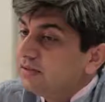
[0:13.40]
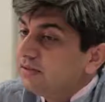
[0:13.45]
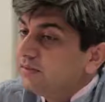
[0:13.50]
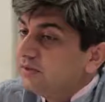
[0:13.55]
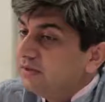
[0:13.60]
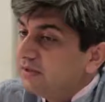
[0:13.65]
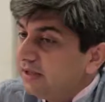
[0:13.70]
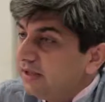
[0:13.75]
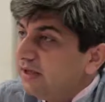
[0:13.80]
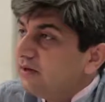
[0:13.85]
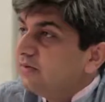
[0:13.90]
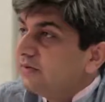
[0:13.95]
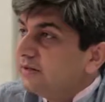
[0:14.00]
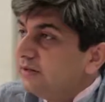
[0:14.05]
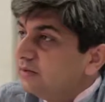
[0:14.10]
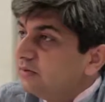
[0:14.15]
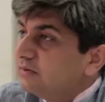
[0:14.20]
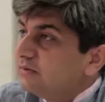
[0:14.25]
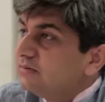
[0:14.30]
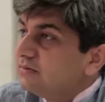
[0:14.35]
communicate
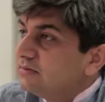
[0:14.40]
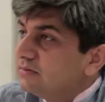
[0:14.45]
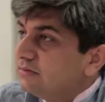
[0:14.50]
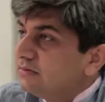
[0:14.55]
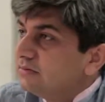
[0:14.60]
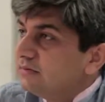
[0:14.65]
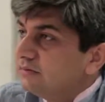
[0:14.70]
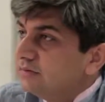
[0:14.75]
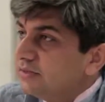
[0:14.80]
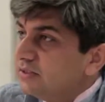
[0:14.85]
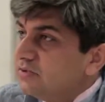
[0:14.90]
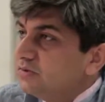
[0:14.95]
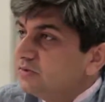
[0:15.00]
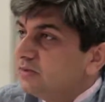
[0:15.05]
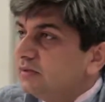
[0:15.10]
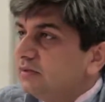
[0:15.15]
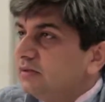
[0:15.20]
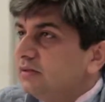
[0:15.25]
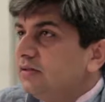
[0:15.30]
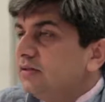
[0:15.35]
with you, which
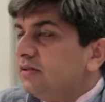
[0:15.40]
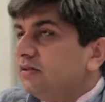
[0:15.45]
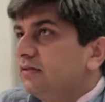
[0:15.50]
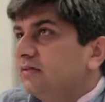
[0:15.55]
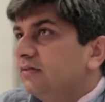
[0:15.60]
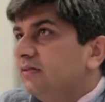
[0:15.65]
would